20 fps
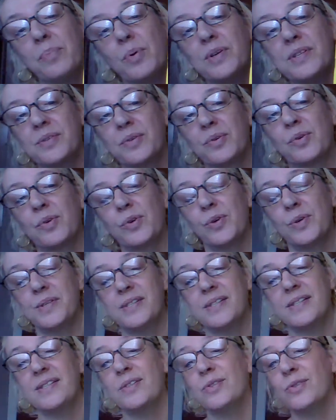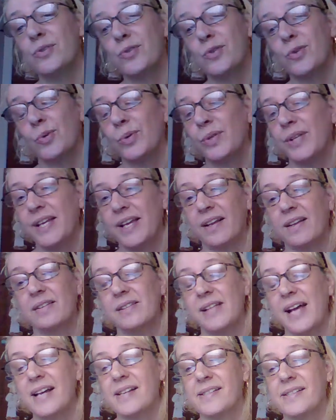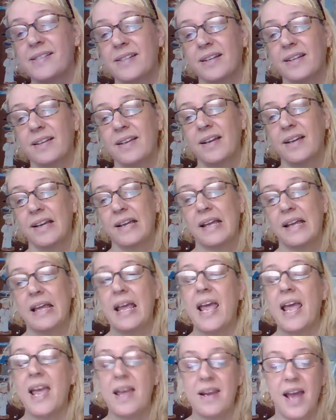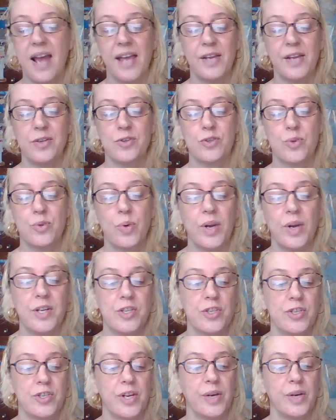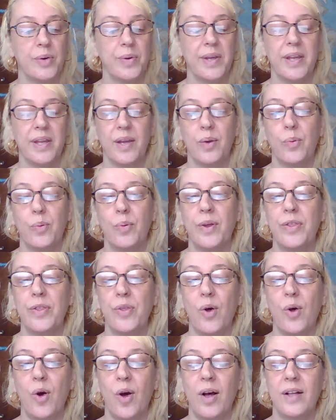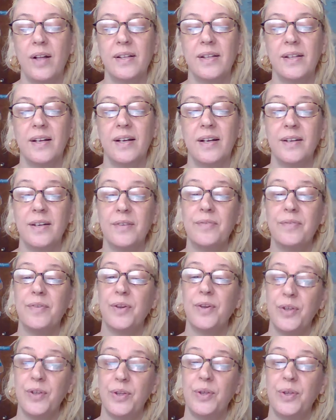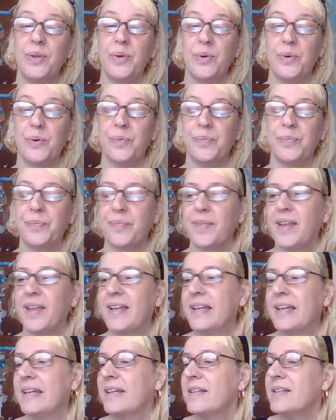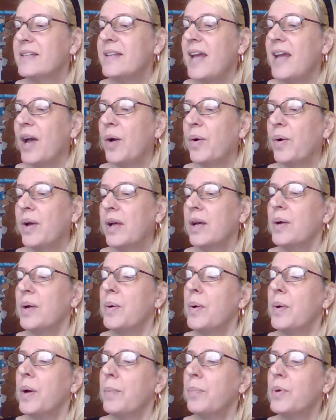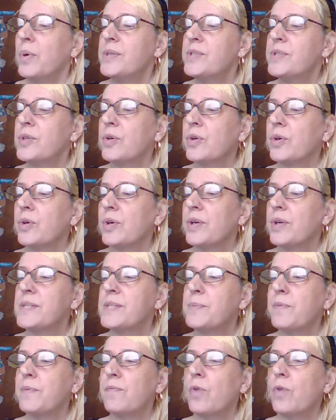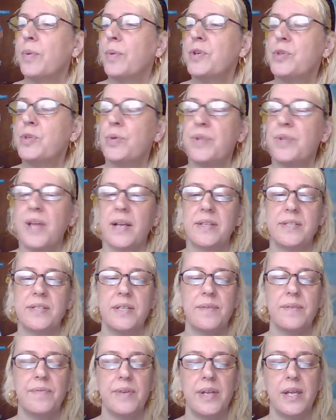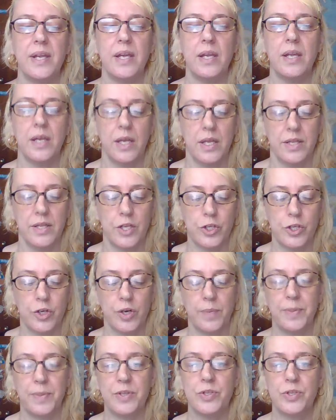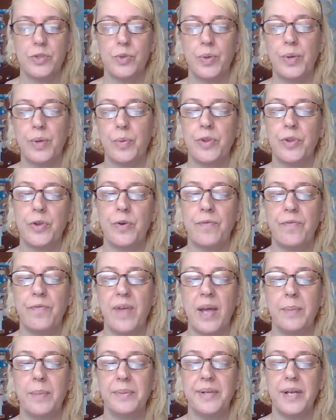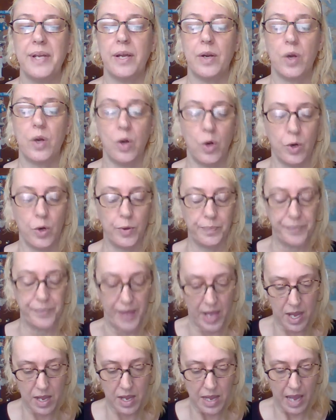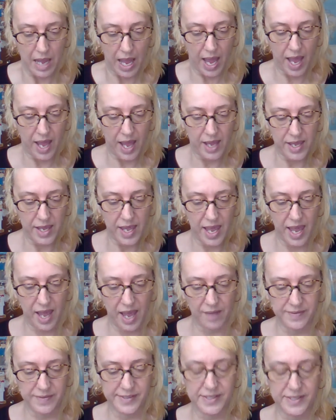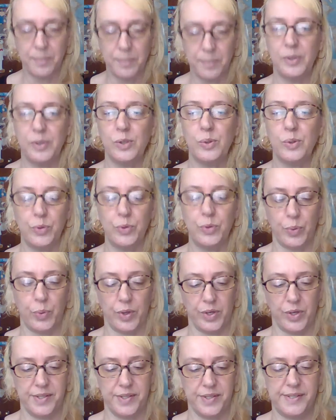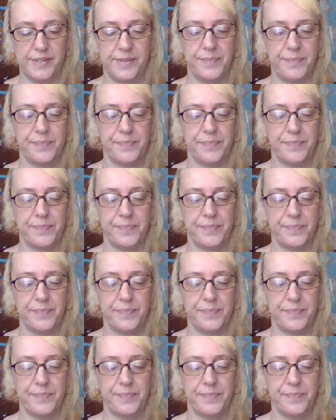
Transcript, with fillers: Boys and girls, this is truly a classic, and I enjoyed sharing it with all of you. Now, boys and girls, before we do the activity that you're going to be doing with your family at home, I have some balloon words.